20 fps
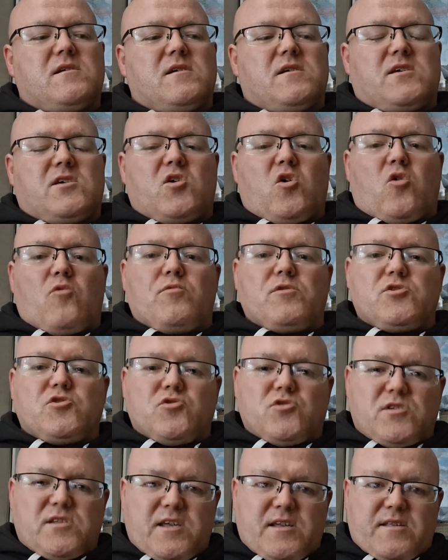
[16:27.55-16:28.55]
he always
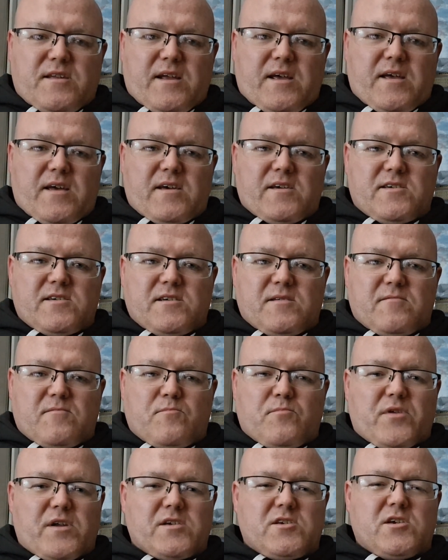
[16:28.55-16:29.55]
used to dress in
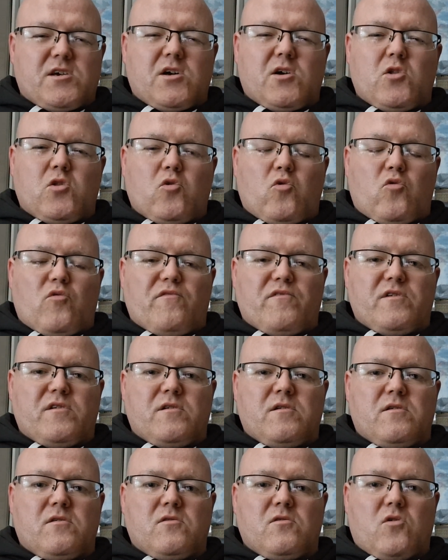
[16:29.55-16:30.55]
prison
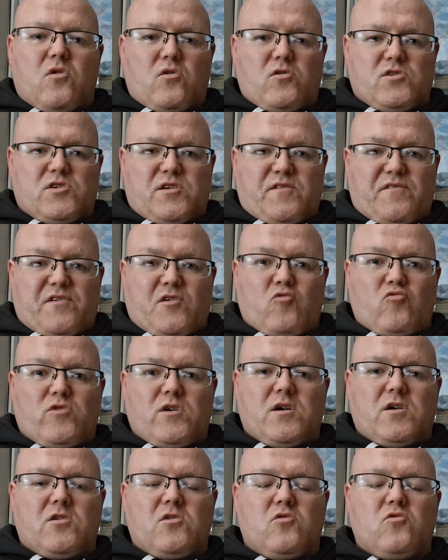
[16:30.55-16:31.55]
clothing or
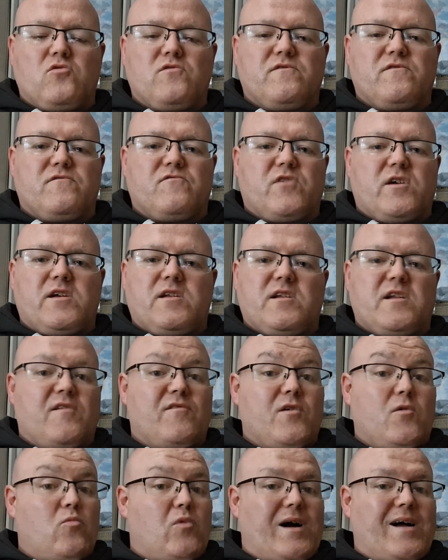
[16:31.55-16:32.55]
civilian clothing, right?
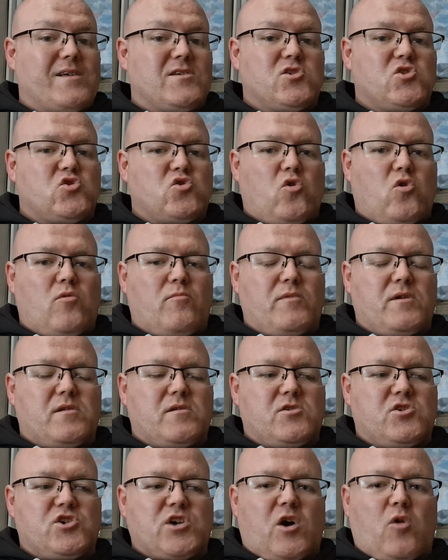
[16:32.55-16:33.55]
Never once saw him in
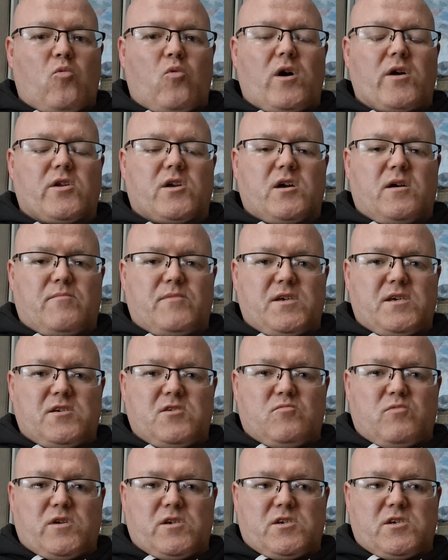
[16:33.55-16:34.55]
shalwar
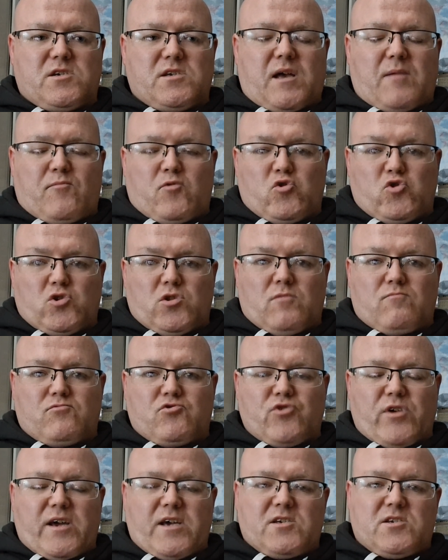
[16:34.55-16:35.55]
kameez, which is a Muslim
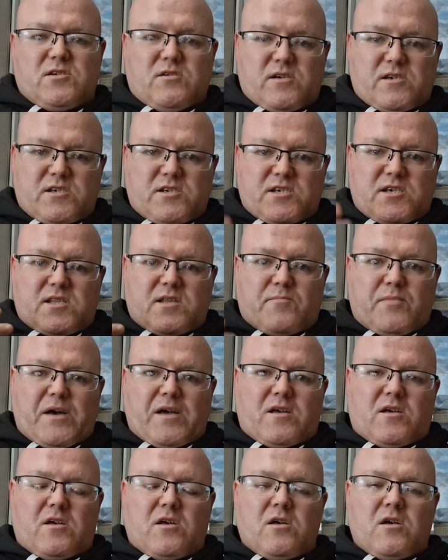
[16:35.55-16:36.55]
dress. Like, see the
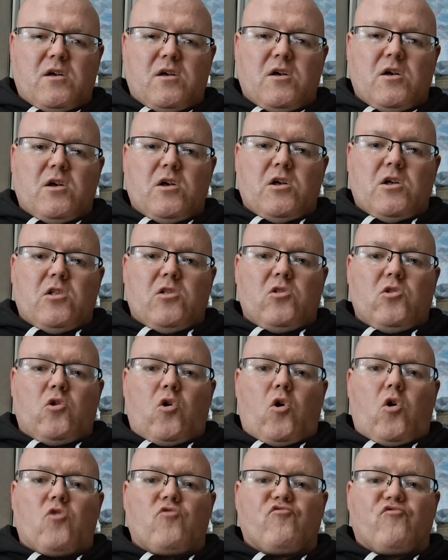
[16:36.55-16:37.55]
big
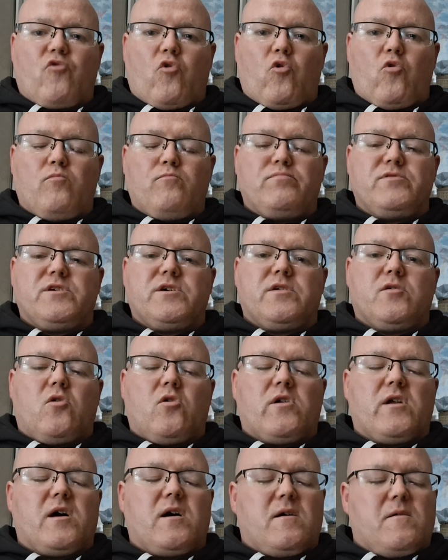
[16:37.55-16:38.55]
long robes and
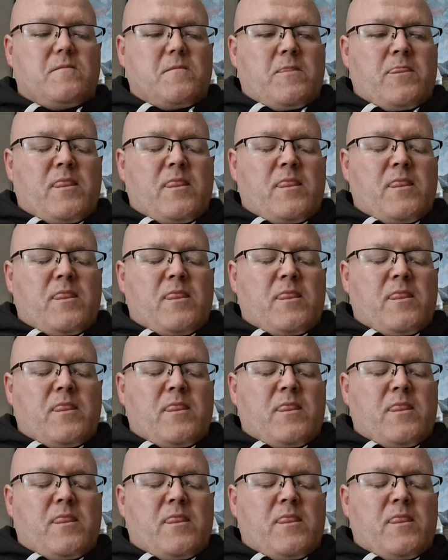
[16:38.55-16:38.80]
all that?